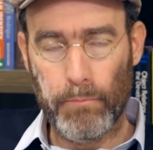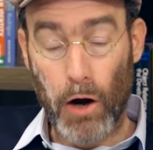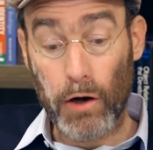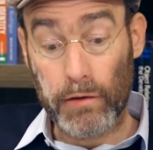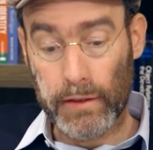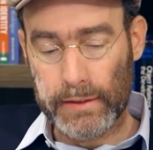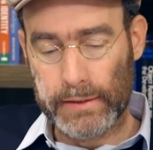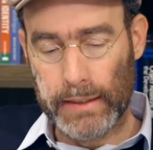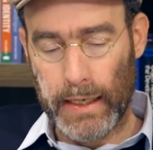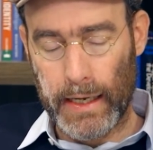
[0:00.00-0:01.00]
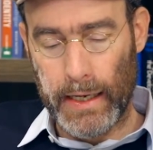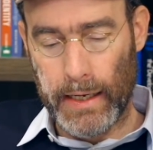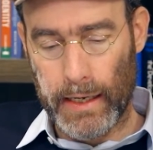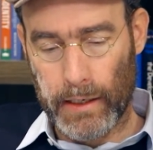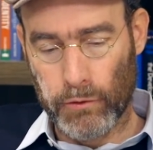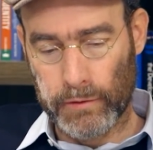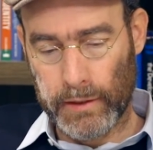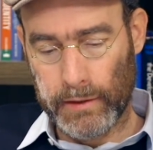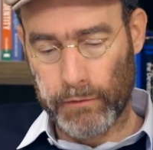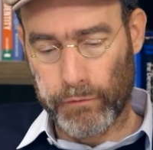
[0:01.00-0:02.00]
parties
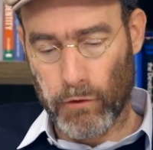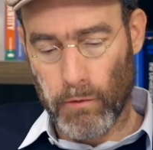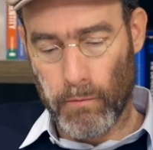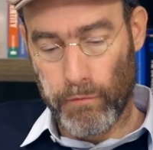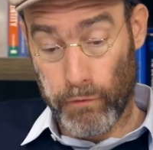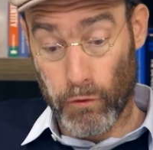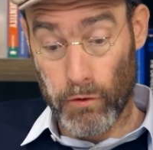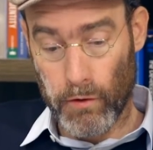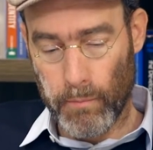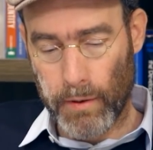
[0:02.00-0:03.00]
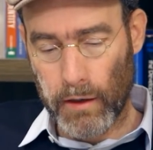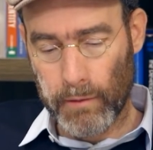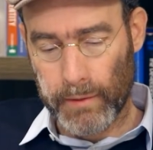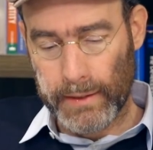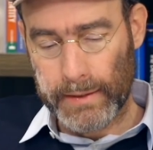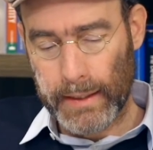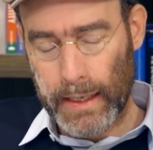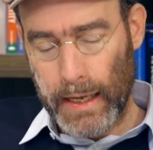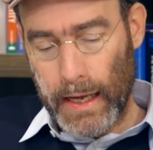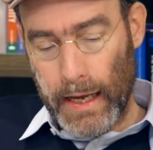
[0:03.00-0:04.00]
contending for parliament,
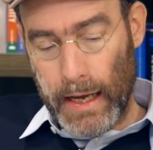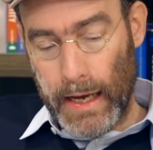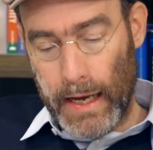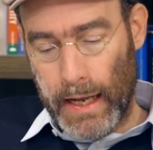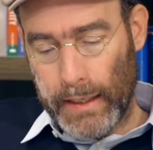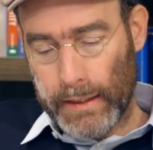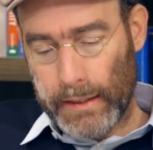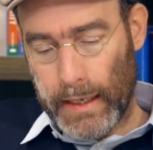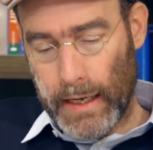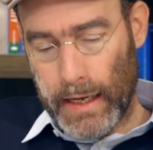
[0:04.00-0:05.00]
and